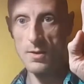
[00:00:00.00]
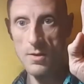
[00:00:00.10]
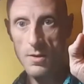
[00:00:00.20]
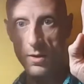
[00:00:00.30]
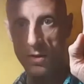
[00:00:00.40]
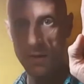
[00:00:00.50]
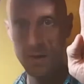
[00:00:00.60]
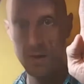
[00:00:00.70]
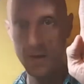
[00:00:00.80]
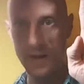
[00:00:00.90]
Look,
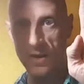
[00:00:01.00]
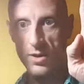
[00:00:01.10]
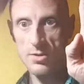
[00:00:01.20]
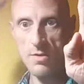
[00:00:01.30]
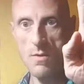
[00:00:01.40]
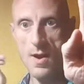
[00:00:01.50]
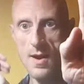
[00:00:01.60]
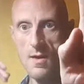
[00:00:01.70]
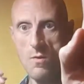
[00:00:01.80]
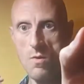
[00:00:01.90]
I can grow
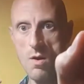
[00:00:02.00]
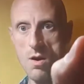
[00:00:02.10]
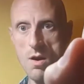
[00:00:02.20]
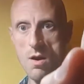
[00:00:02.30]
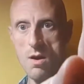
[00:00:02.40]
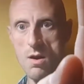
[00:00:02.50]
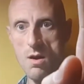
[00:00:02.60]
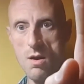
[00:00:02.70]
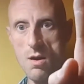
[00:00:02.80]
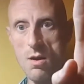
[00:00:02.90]
it.
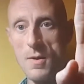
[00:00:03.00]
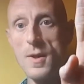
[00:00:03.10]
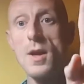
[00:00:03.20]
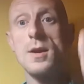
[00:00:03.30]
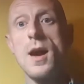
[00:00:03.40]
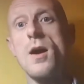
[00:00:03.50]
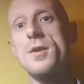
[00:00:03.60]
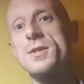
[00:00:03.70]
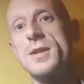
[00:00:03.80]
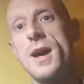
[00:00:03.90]
Whoa! Yeah,
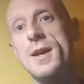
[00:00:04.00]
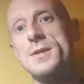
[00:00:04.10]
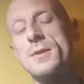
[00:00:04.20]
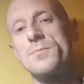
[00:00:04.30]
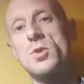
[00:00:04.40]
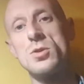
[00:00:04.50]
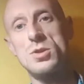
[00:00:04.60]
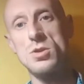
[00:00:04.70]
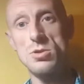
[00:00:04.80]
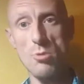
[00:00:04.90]
honestly, guys, choose
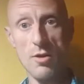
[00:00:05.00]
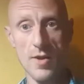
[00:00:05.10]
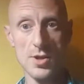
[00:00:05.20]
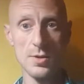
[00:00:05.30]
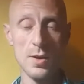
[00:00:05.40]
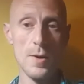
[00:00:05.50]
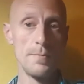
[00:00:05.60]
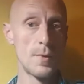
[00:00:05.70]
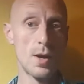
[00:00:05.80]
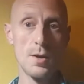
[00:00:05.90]
to use motivation
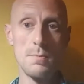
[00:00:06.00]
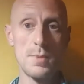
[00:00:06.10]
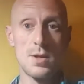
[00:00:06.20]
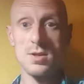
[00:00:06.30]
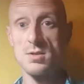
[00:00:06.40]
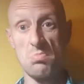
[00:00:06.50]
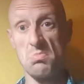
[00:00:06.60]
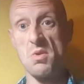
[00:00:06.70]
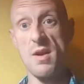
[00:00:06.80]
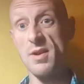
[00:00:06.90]
because
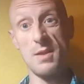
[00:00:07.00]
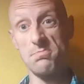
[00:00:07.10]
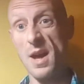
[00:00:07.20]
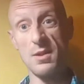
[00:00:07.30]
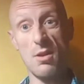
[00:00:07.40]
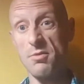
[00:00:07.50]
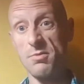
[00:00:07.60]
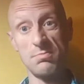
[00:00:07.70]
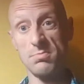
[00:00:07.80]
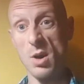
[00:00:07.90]
you have it. End of.
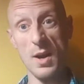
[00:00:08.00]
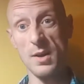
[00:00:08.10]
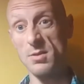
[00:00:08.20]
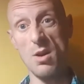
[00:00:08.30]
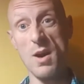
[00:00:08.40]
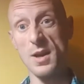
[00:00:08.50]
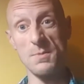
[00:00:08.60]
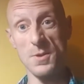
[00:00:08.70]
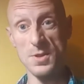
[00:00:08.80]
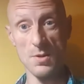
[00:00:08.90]
No
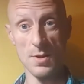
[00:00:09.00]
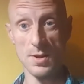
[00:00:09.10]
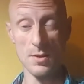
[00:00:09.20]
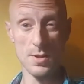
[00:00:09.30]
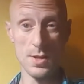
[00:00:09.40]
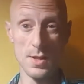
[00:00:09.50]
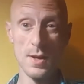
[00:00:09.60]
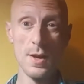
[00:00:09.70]
arguments, no excuses.